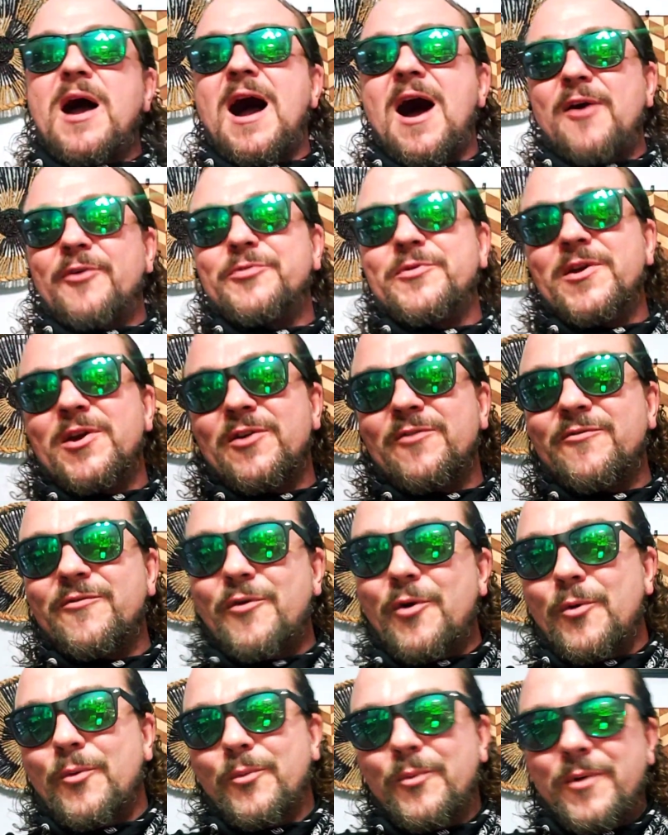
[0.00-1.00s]
out there
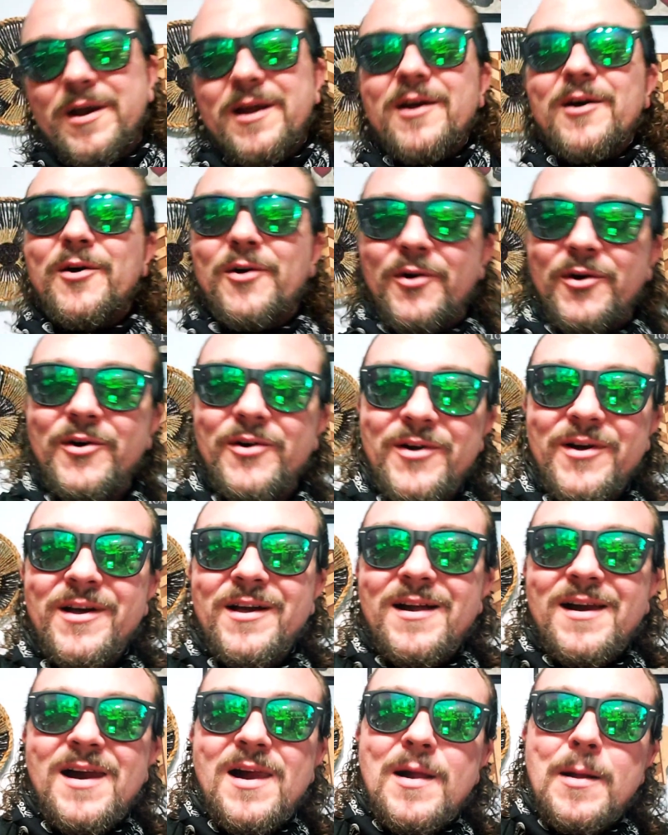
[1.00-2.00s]
for real
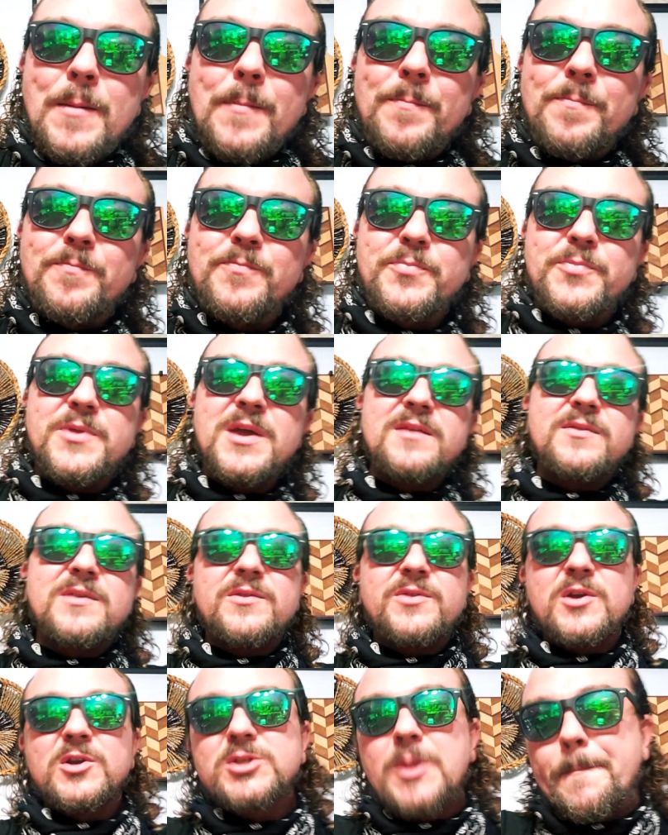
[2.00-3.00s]
think that
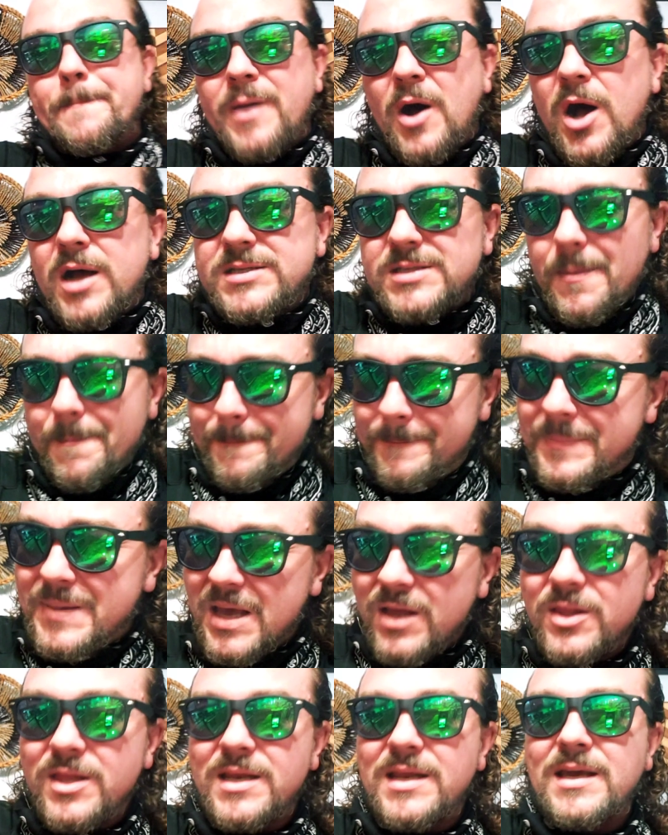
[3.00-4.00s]
there's a
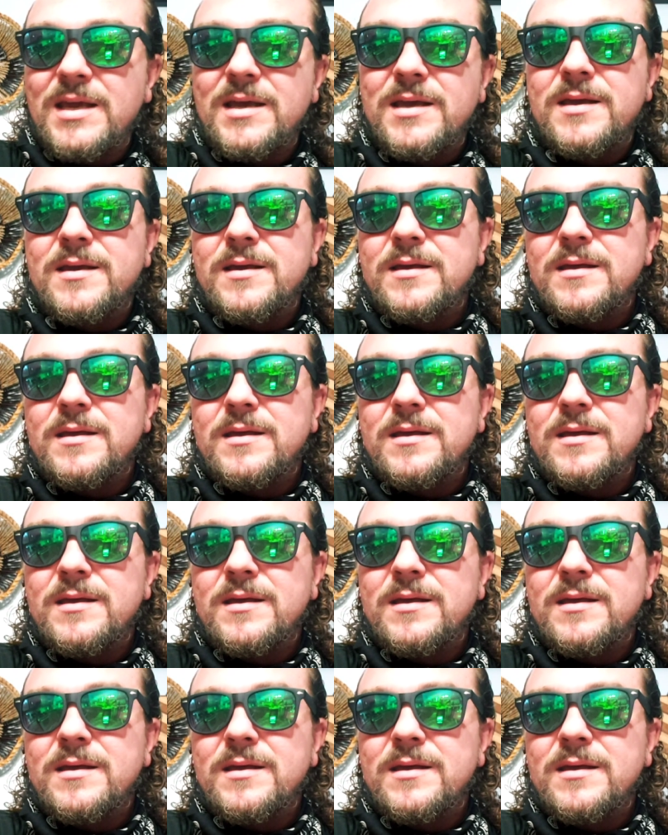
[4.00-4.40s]
possibility,